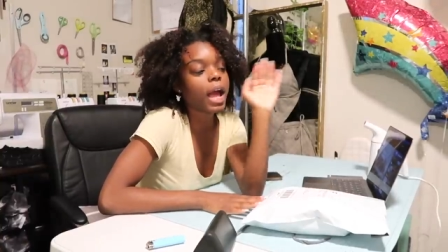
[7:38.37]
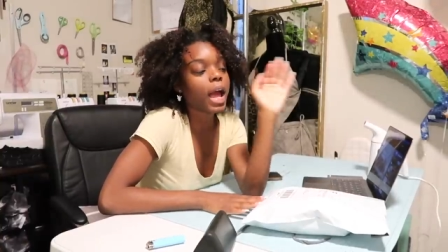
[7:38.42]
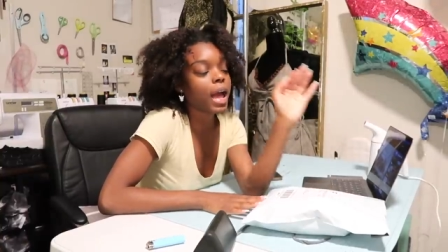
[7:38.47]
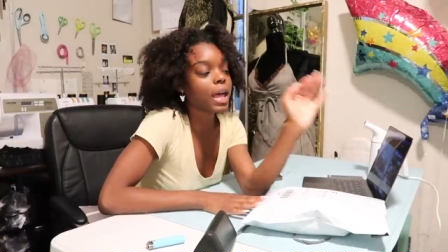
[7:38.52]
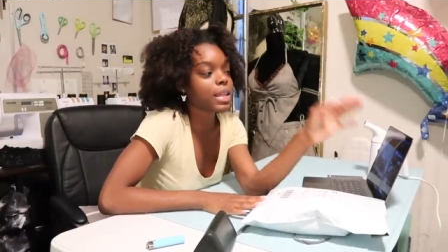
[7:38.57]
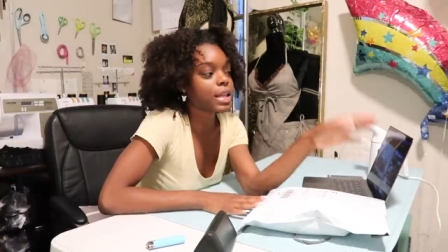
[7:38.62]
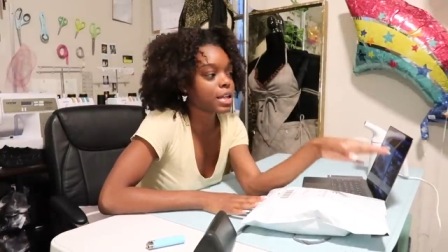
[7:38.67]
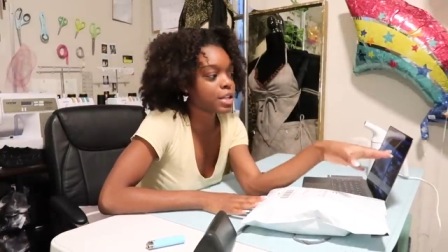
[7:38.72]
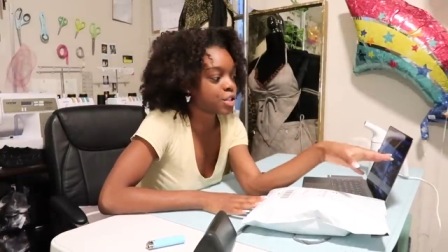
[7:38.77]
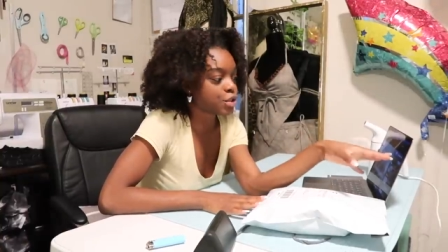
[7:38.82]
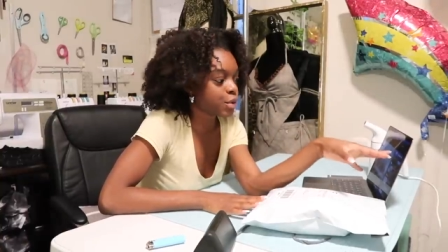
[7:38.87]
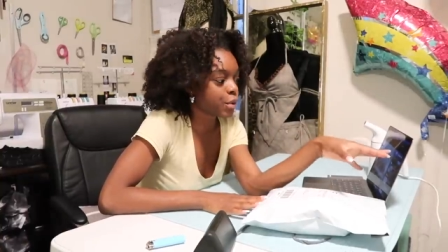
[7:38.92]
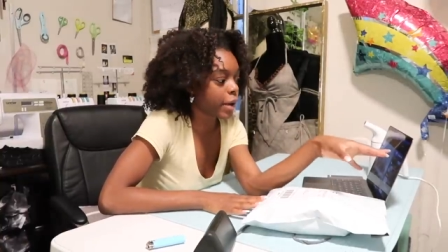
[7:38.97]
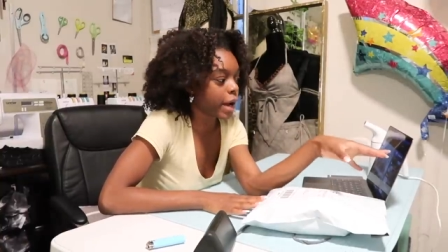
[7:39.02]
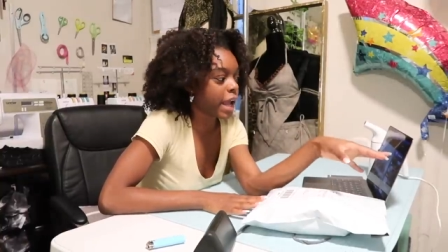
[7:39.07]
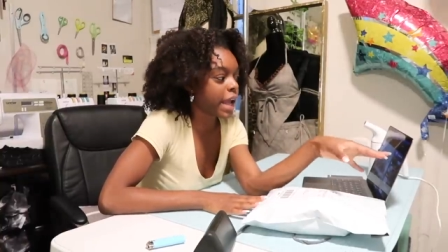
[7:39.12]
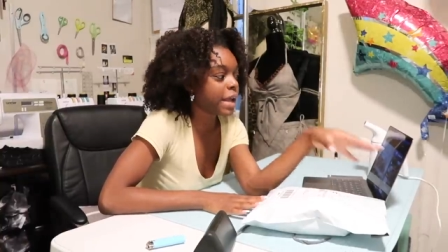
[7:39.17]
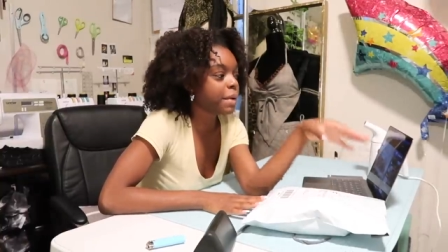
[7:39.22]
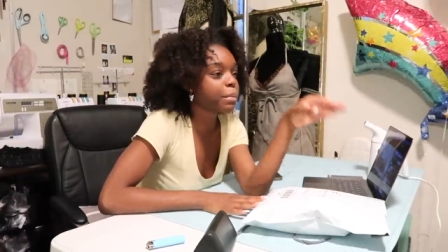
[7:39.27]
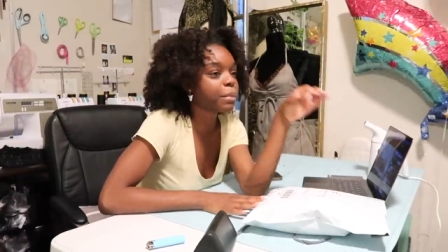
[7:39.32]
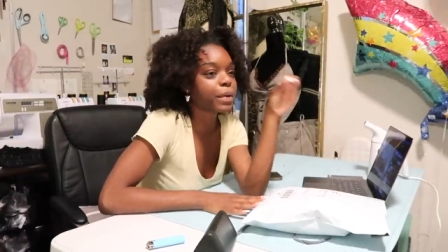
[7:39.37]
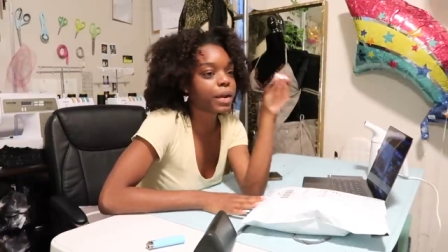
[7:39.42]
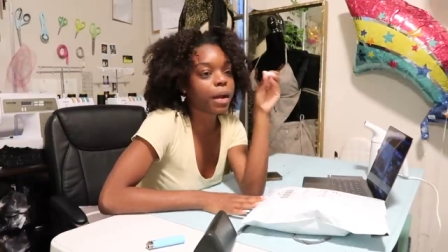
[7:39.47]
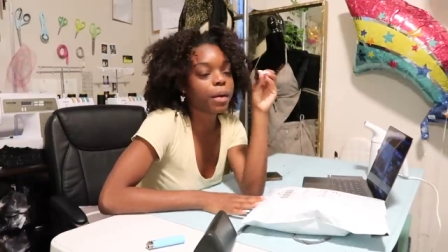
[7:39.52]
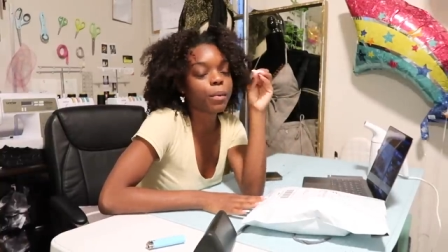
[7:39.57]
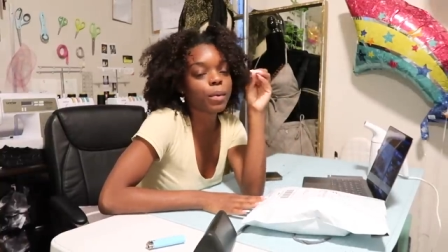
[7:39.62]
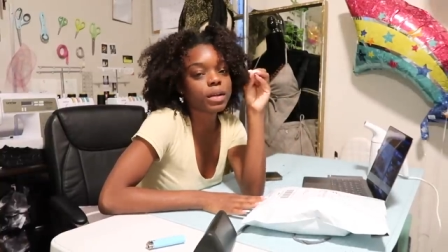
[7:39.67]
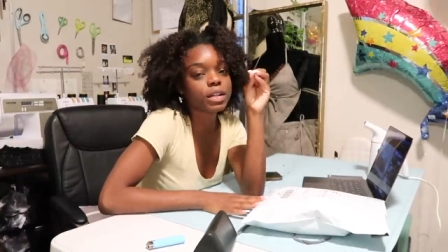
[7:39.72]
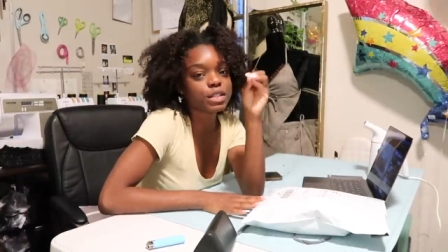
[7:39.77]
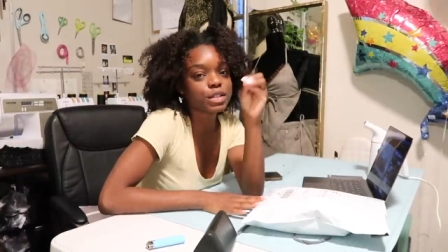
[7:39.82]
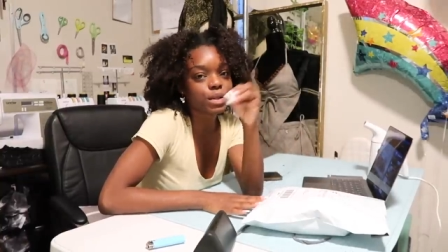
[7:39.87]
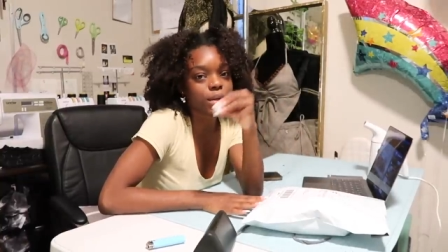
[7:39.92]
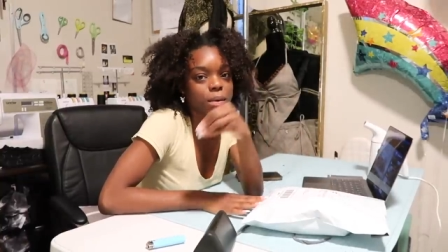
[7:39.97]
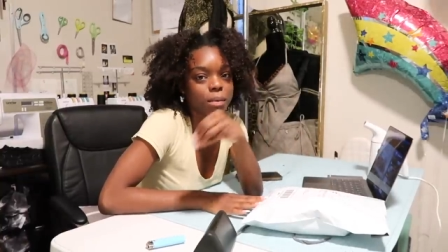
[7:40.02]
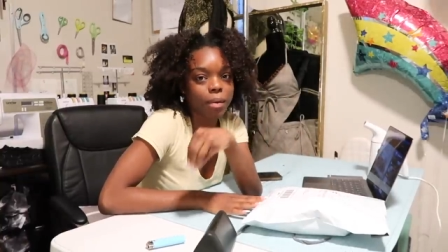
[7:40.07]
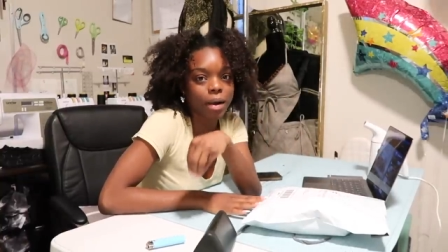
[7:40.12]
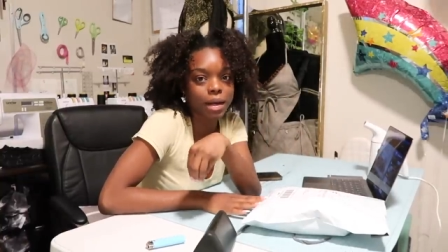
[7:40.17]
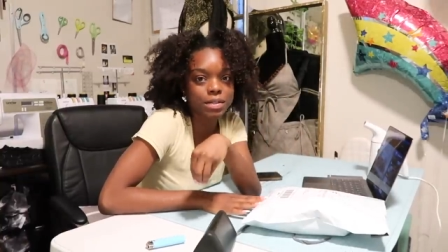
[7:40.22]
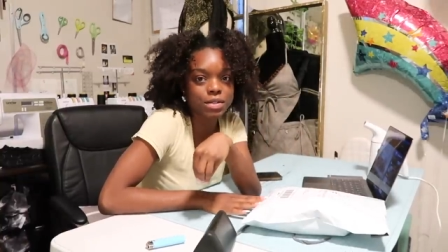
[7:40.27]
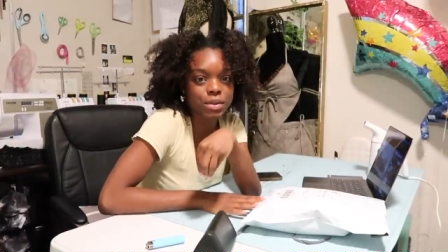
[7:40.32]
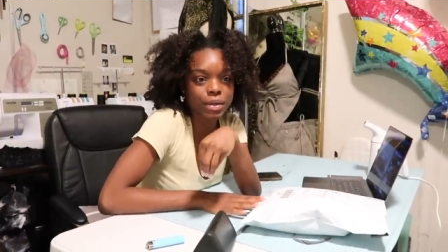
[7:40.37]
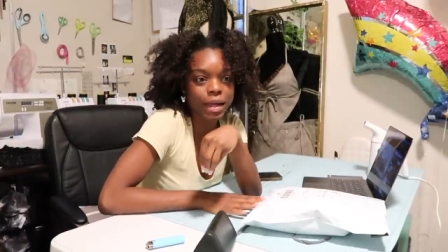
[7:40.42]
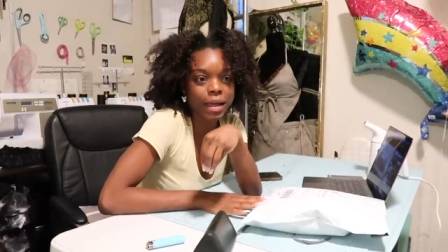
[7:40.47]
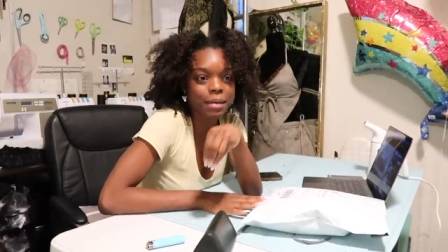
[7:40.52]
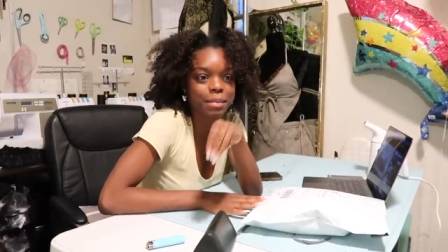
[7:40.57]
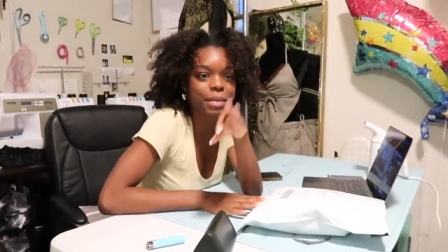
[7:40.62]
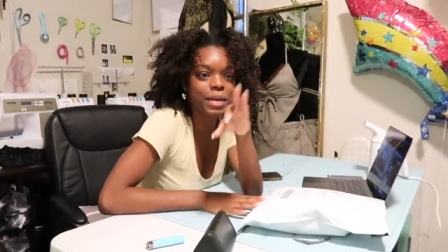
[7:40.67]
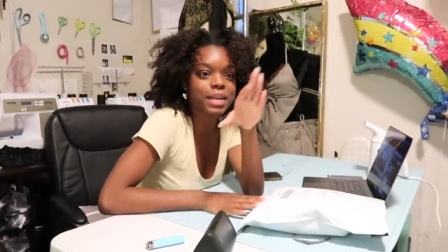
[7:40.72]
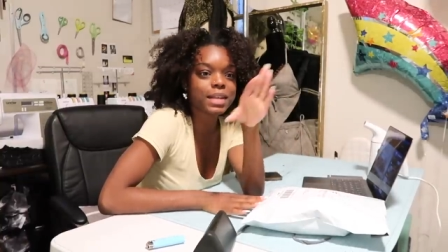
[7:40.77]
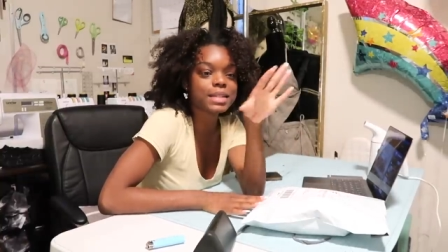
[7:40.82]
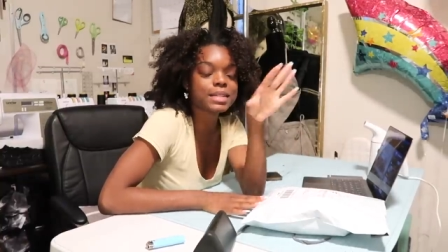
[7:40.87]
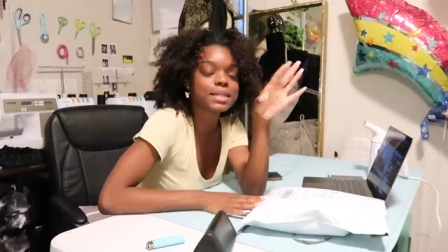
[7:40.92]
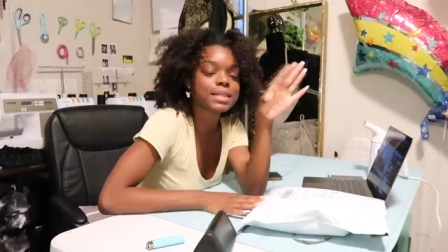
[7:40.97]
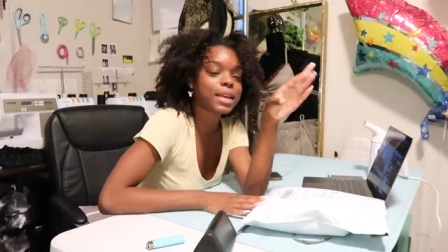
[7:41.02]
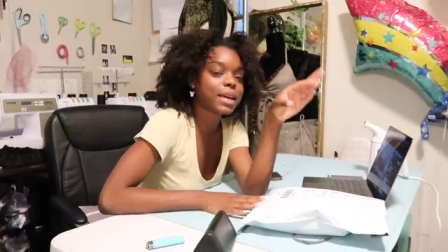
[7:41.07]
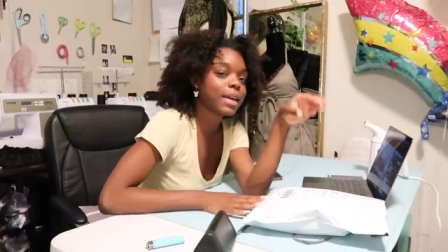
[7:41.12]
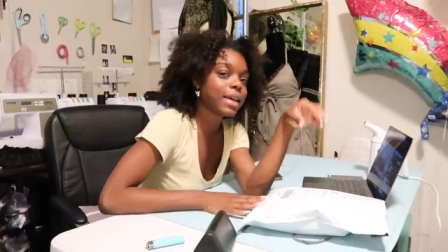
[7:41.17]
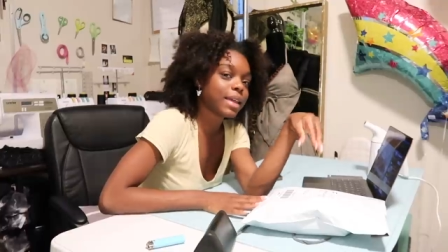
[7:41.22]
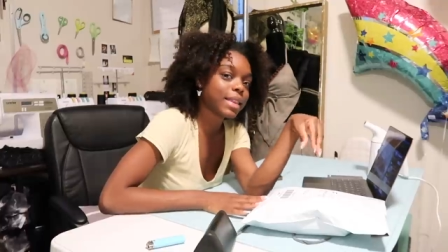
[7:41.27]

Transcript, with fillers: and that's great, but I want to do a Y2K piece